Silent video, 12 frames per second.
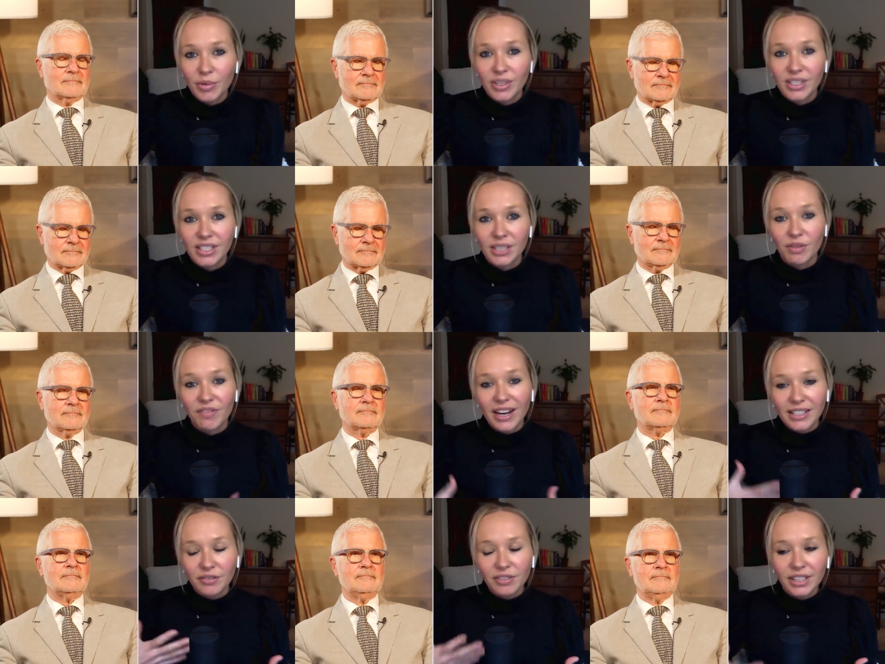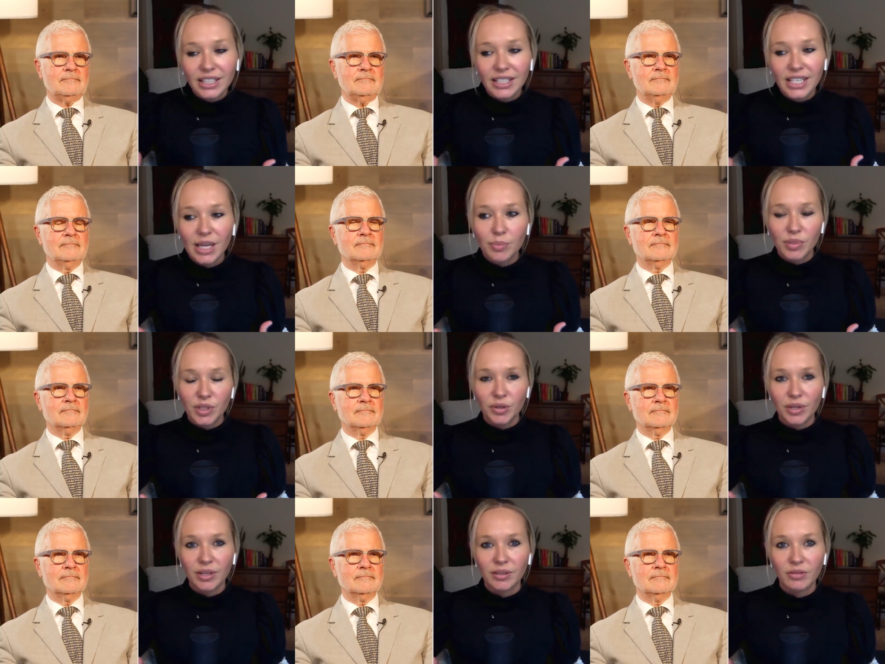Speaker 1: system affects it really keeps you
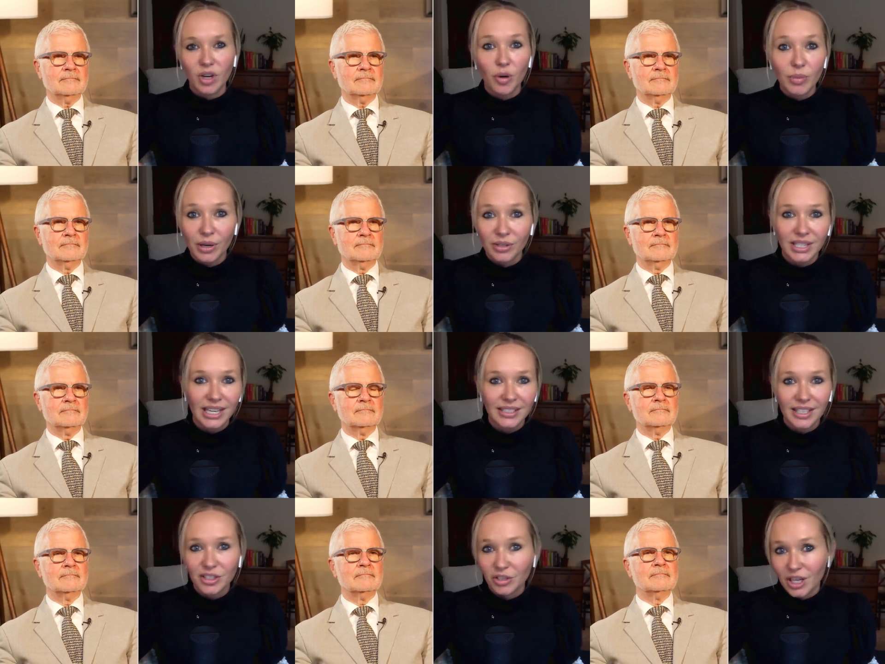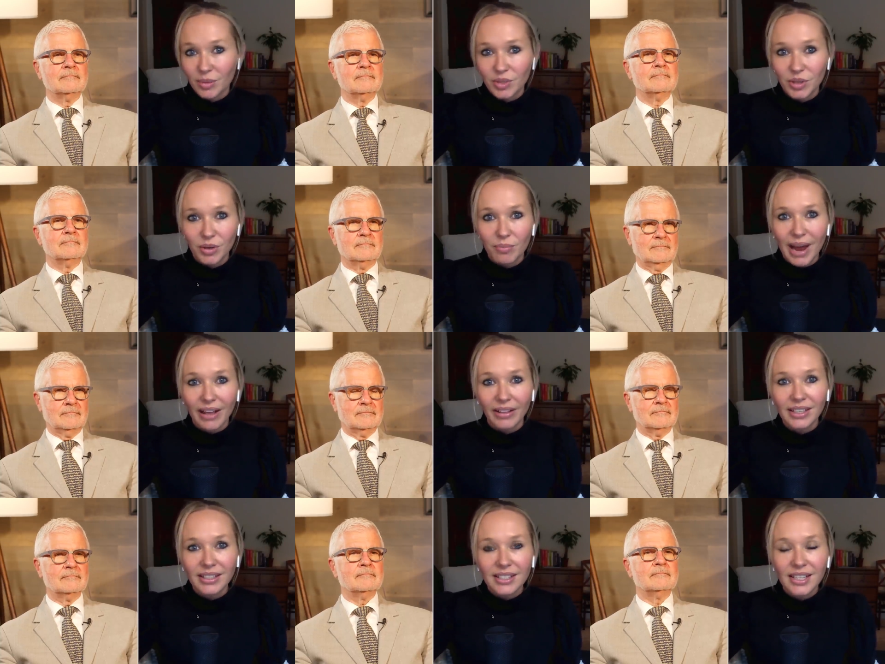in homeostasis or keeps you in
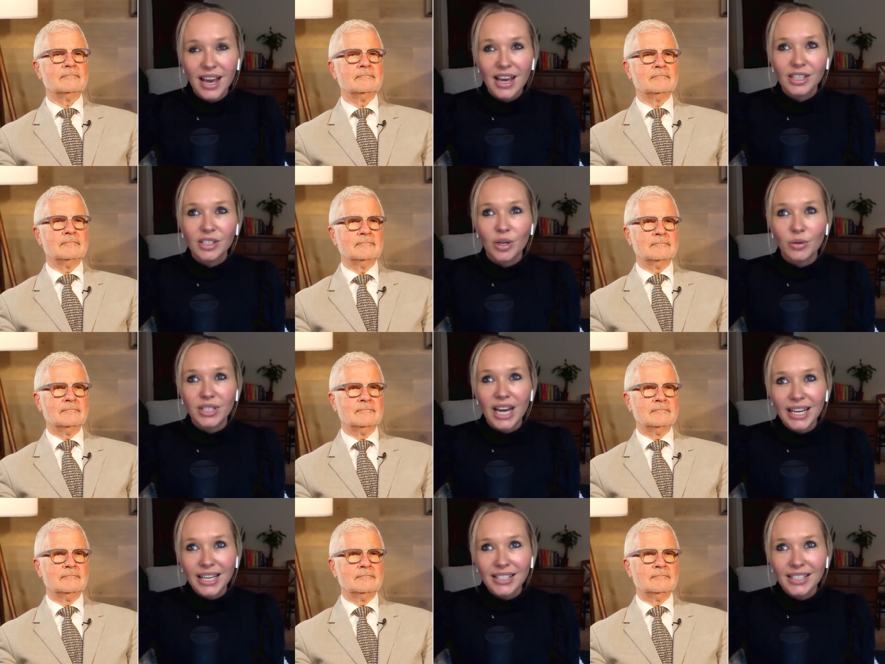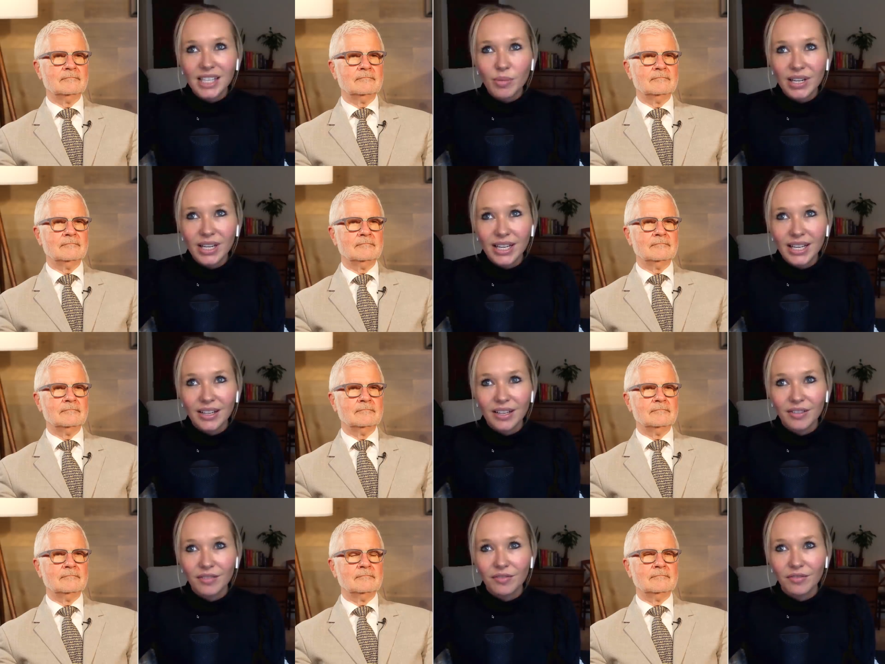balance so taking cbd
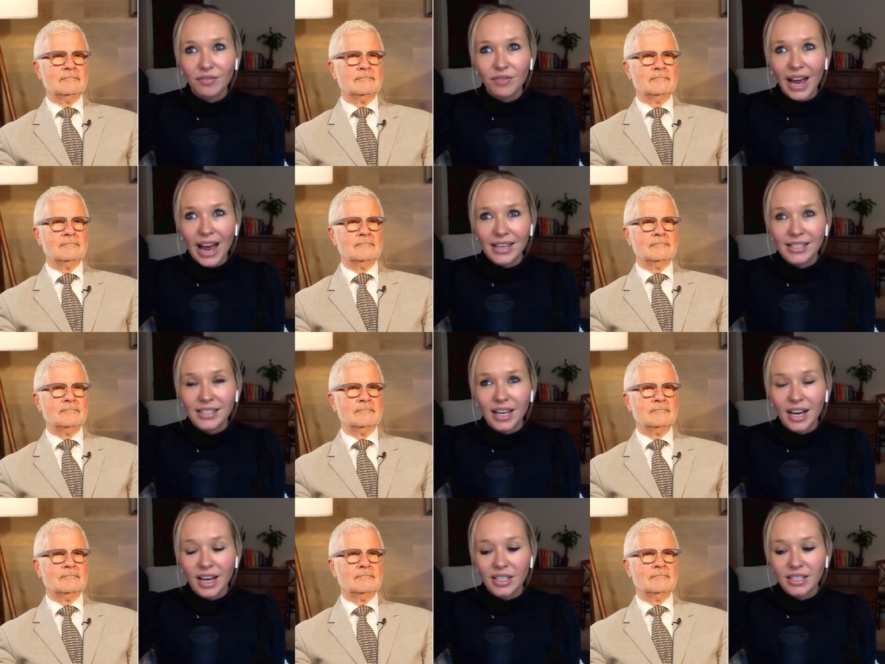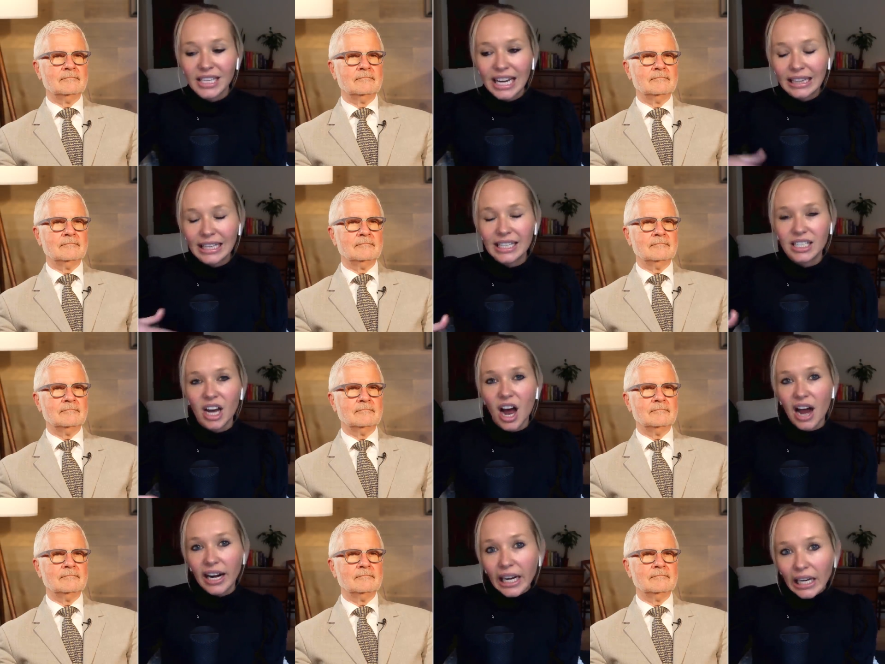as a daily
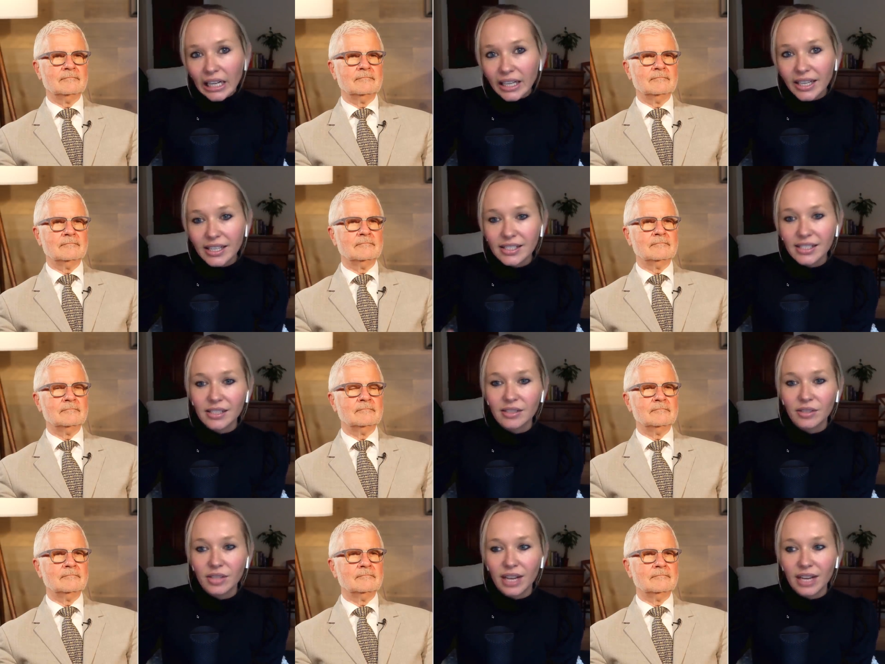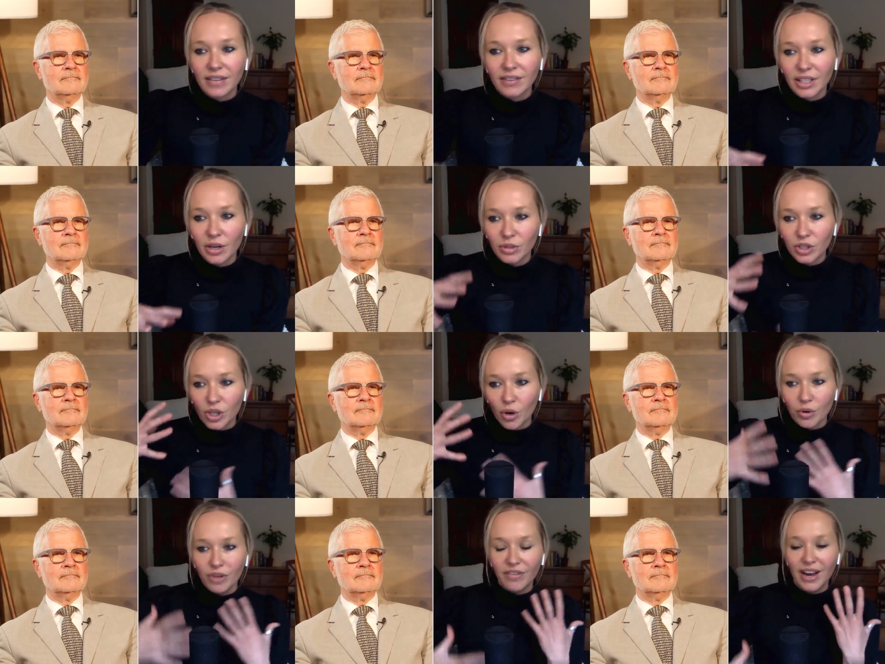tonic is kind of you know
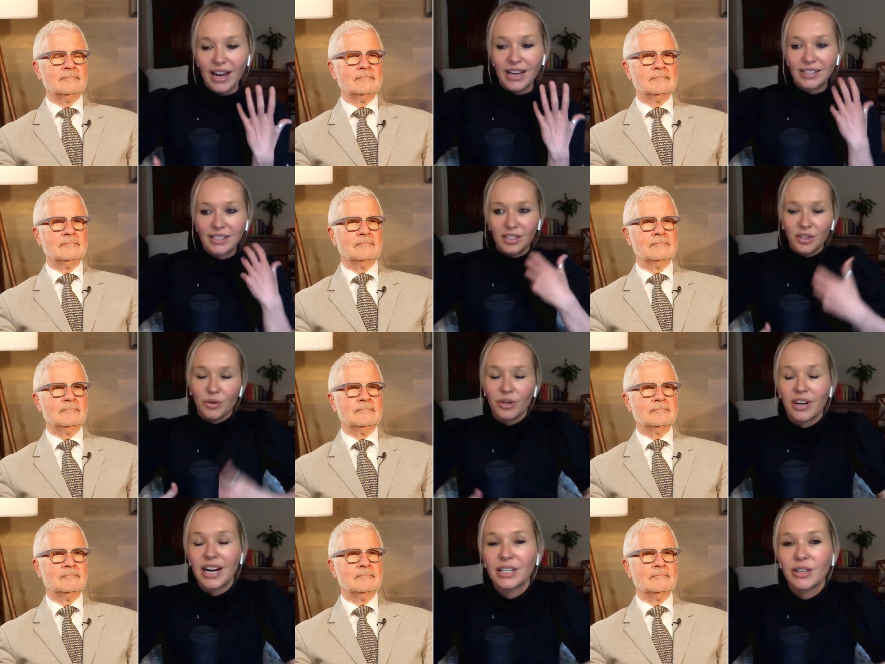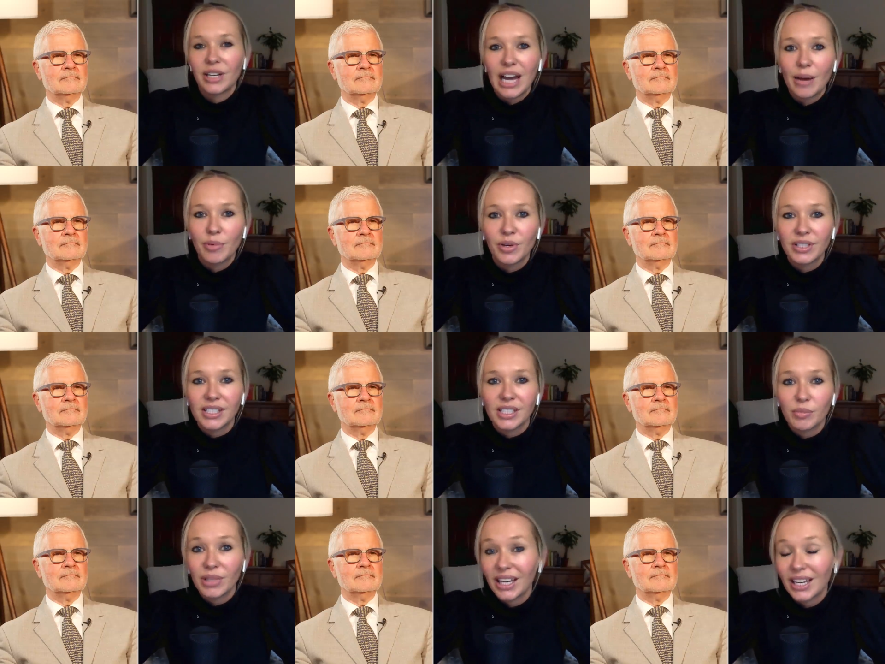tonifies your endocannabinoid
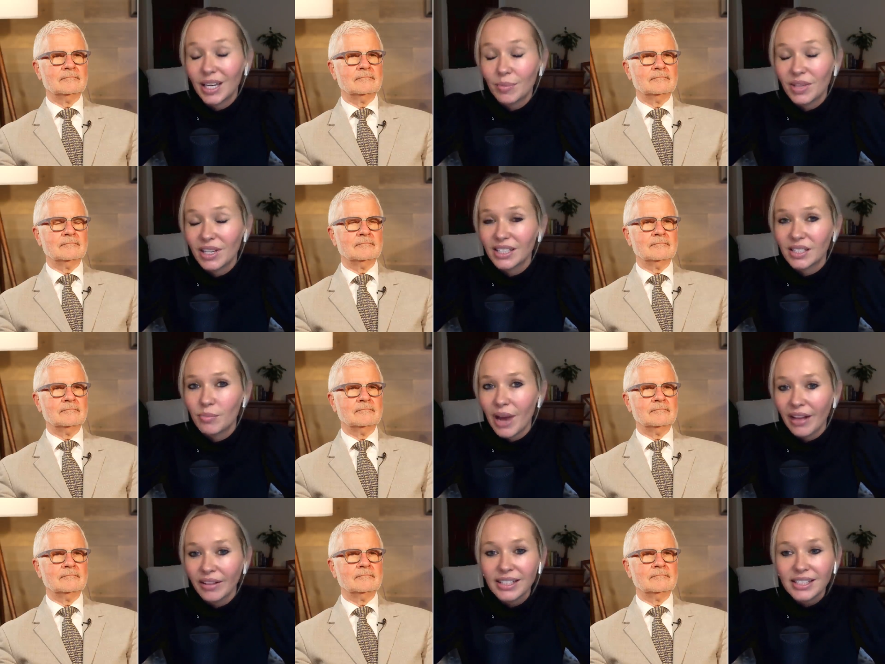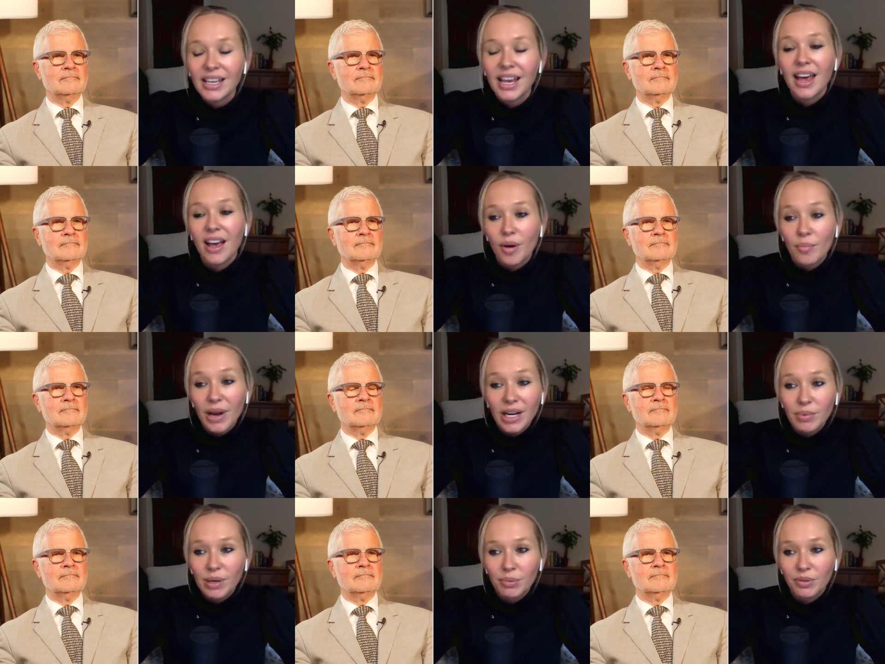system and can keep things in balance many
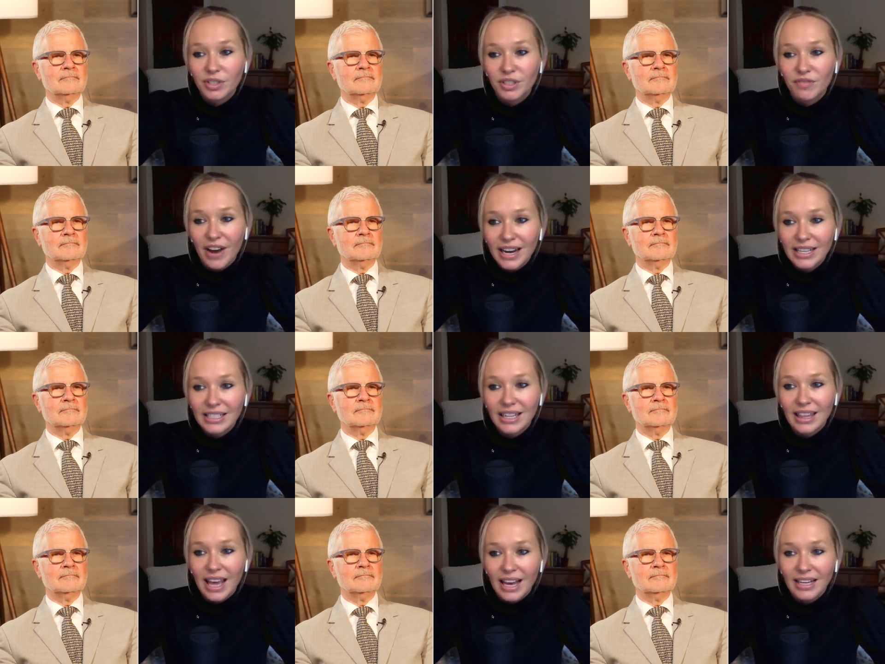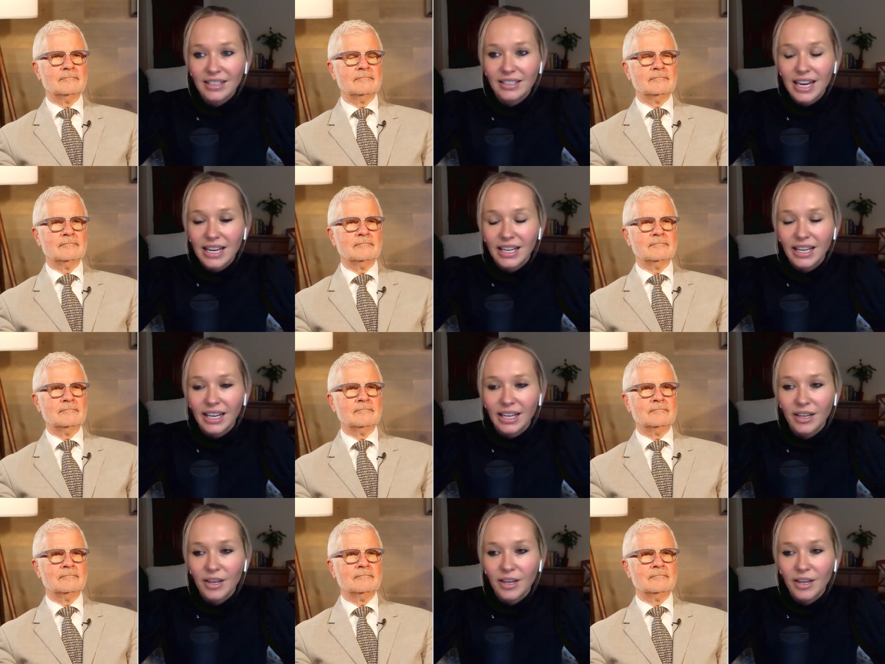people just find that taking it